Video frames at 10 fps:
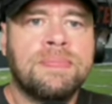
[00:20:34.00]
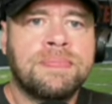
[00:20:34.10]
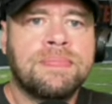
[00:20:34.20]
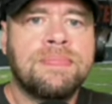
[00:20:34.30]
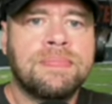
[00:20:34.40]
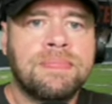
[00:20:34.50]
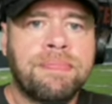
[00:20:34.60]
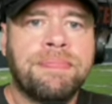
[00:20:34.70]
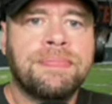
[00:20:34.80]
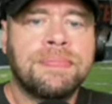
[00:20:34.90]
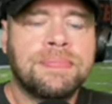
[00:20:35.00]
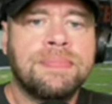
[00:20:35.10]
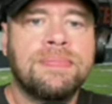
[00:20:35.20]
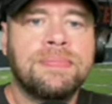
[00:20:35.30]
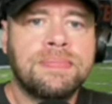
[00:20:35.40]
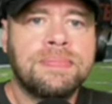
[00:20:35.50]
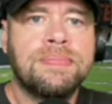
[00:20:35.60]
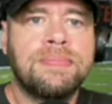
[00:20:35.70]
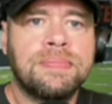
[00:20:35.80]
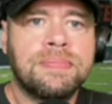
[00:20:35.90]

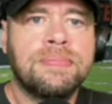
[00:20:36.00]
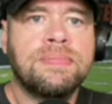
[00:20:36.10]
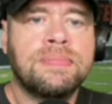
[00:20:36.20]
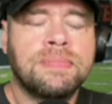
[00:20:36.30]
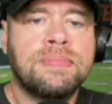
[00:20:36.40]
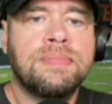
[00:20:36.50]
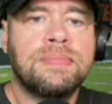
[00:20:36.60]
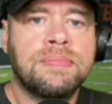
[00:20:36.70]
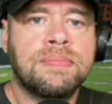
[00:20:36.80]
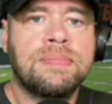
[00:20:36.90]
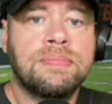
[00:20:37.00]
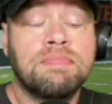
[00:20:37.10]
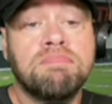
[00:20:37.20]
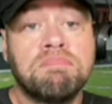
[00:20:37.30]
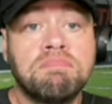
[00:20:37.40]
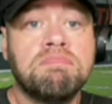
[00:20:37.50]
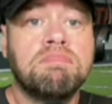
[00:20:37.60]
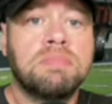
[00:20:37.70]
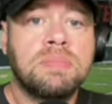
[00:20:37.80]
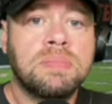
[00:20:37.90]

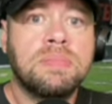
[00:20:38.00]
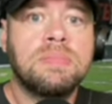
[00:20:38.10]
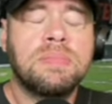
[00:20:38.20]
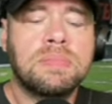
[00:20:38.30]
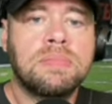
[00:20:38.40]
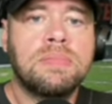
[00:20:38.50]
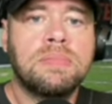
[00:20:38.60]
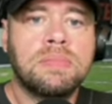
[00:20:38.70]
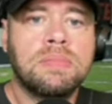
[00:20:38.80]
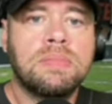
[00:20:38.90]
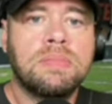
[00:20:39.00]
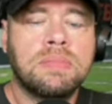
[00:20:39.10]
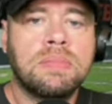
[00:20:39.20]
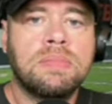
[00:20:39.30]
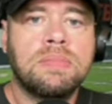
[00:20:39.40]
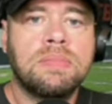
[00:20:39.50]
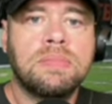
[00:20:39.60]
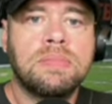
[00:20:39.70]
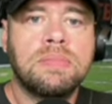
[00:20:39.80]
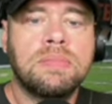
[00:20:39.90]

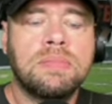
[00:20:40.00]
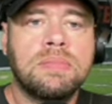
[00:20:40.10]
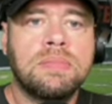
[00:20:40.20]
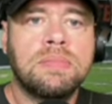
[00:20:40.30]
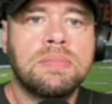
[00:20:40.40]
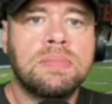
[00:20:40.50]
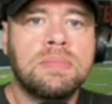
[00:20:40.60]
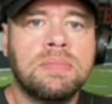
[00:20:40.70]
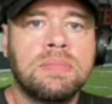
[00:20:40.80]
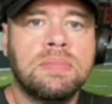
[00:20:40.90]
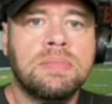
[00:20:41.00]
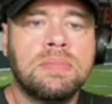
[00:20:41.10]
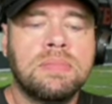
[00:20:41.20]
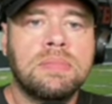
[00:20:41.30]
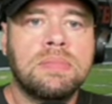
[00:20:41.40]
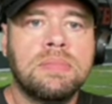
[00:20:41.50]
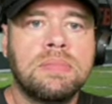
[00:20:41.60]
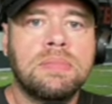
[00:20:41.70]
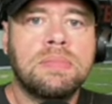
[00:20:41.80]
This person isn't speaking.